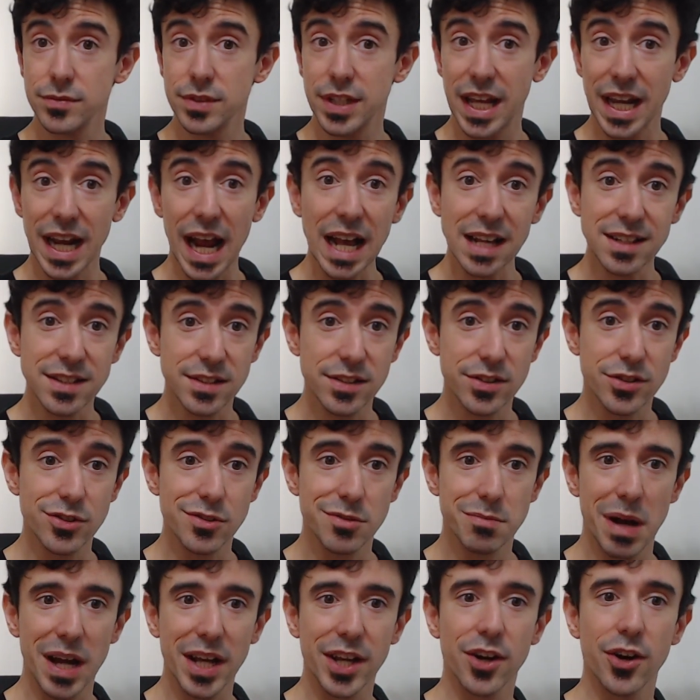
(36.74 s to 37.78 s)
get access to
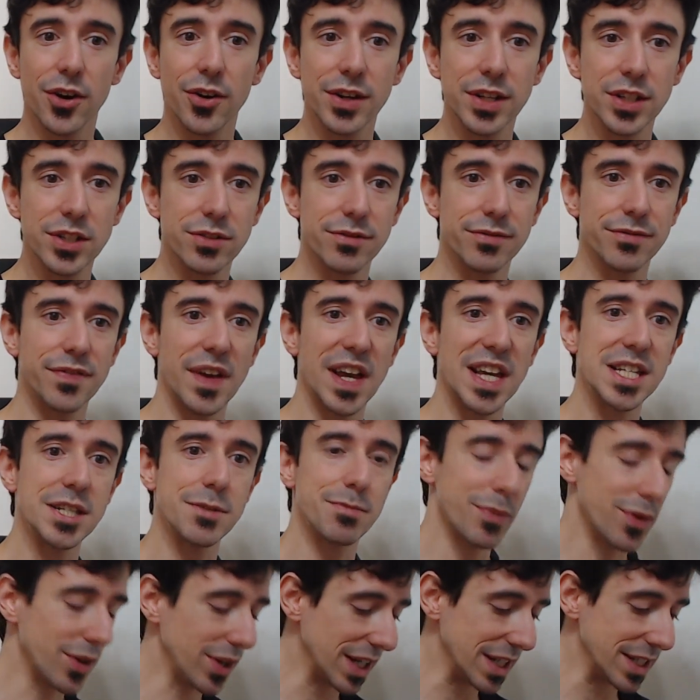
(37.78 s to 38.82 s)
by going to
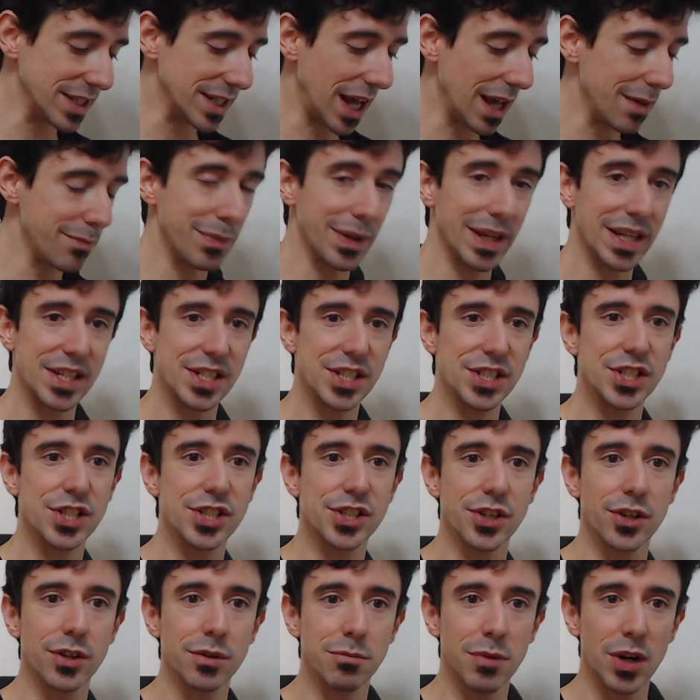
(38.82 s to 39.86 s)
Facebook and typing
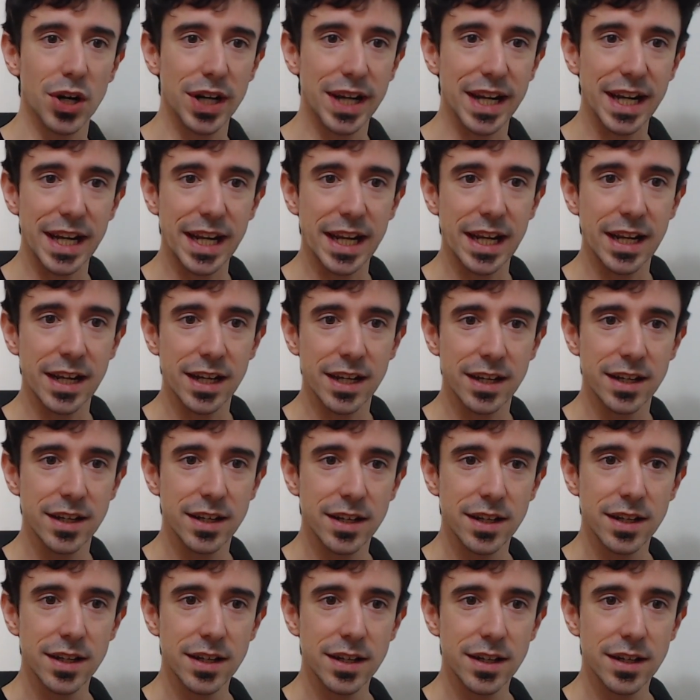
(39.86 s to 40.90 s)
digital marketing.
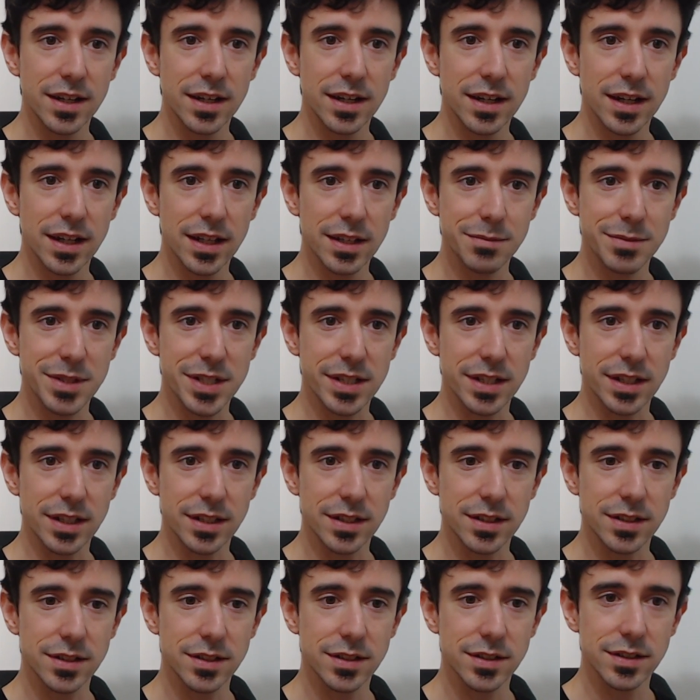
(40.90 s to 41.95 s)
Let me see.
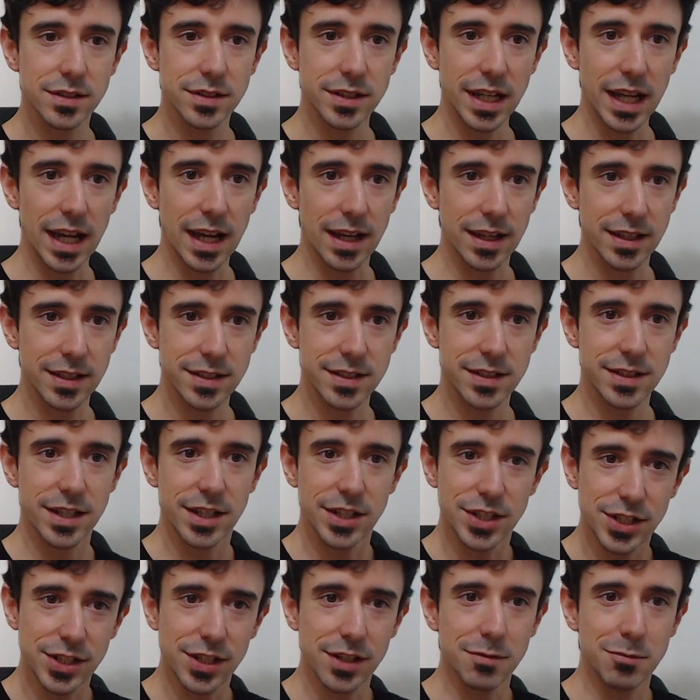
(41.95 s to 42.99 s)
Yeah, it's
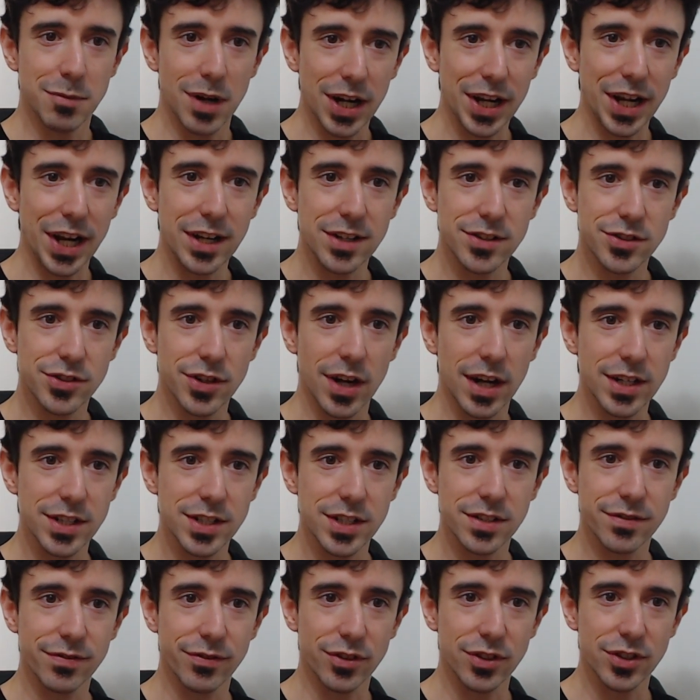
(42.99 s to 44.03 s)
digital marketing
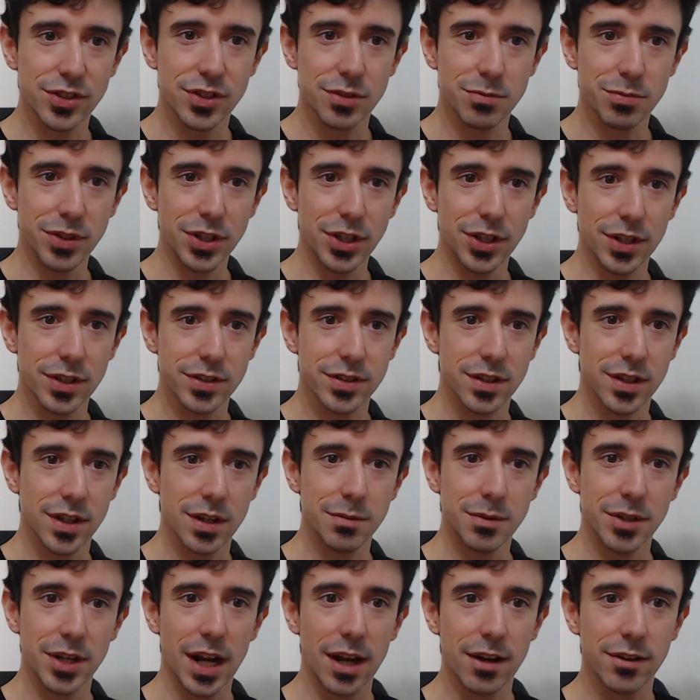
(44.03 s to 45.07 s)
strategies for entrepreneurs.
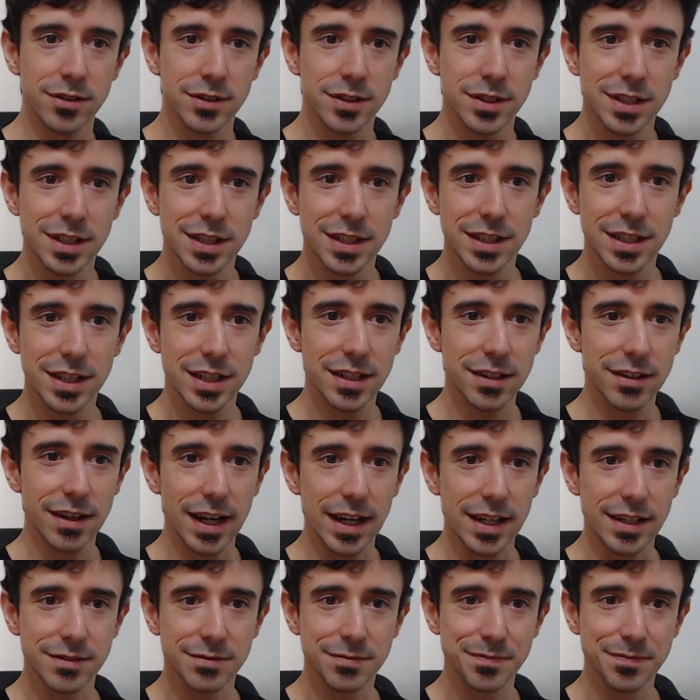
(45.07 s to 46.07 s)
Come on now. All right.